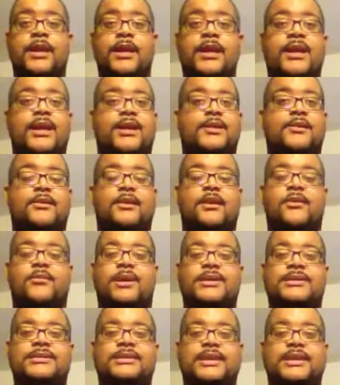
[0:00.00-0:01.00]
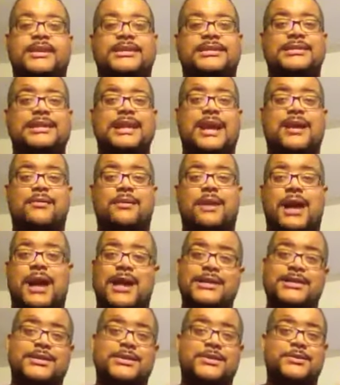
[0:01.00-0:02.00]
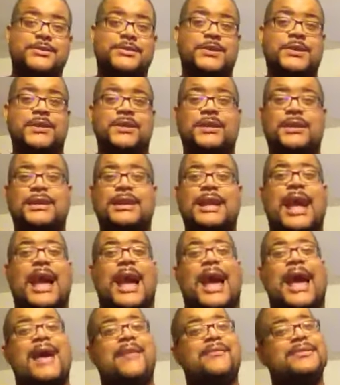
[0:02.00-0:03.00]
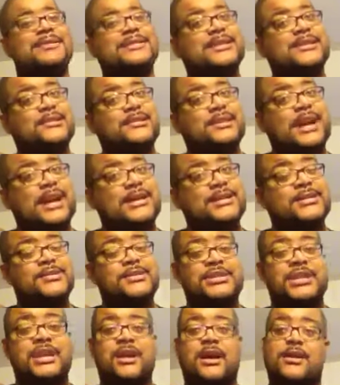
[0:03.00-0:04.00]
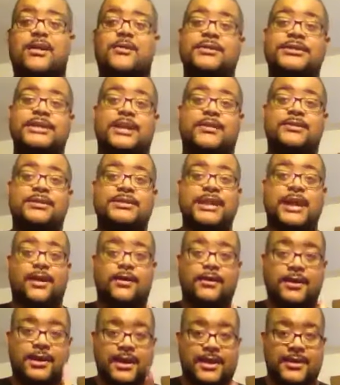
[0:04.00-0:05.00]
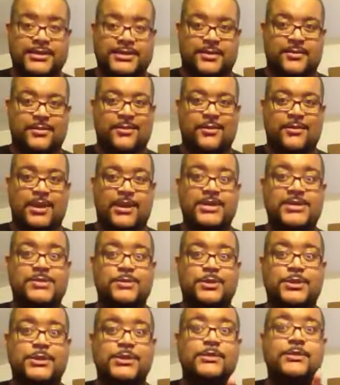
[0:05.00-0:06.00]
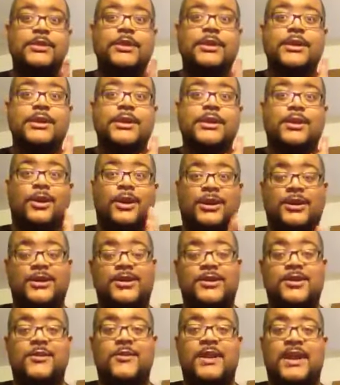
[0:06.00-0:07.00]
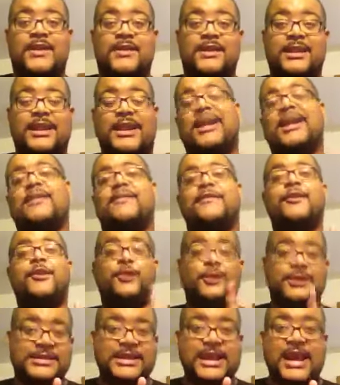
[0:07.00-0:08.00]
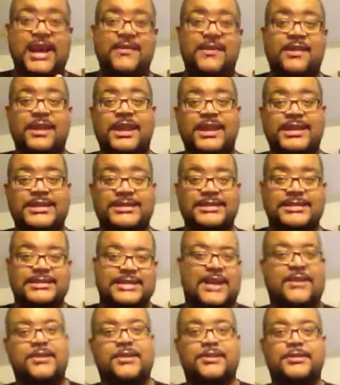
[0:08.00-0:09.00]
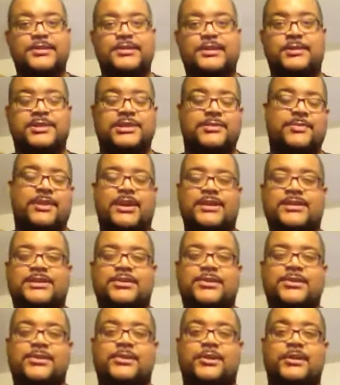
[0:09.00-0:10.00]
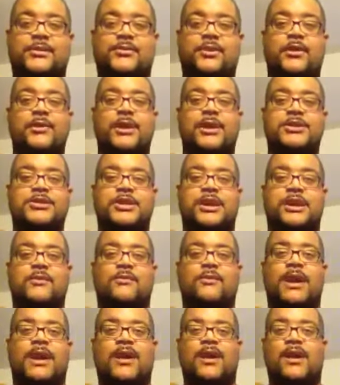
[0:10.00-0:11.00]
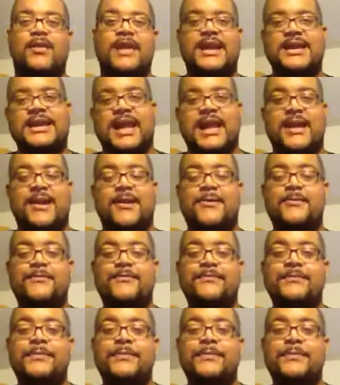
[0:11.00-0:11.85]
And I know everybody's saying, is it out on iTunes or anything like that? I haven't seen it on iTunes yet. I know it's out on SoundCloud, because I know everybody's wondering, do you have the link? Of course I have the link. It's down here in the description box, so you don't have to worry about trying to write all that down.